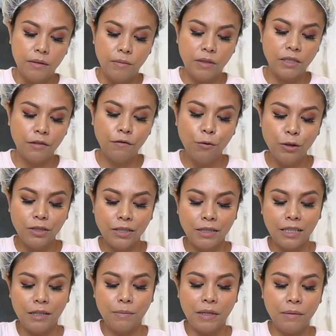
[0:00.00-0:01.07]
which
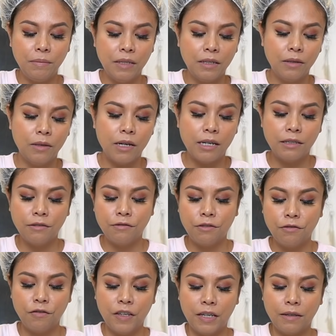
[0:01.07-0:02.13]
unfortunately might mean a lot of
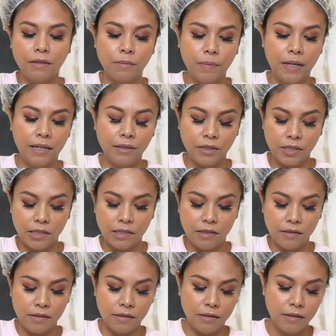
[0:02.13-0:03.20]
failed
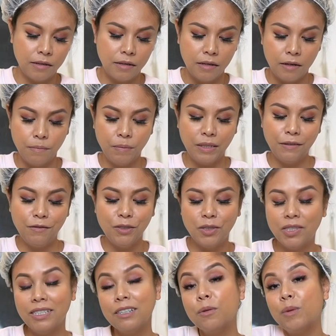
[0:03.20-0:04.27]
batches. But if you
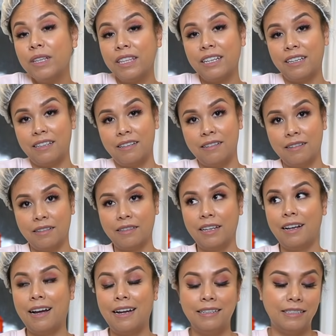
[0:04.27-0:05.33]
stick with it,
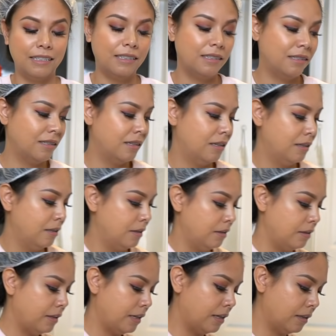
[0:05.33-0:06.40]
like I did,
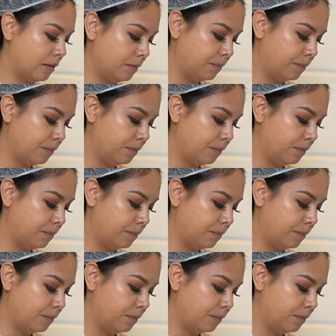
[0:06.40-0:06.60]
then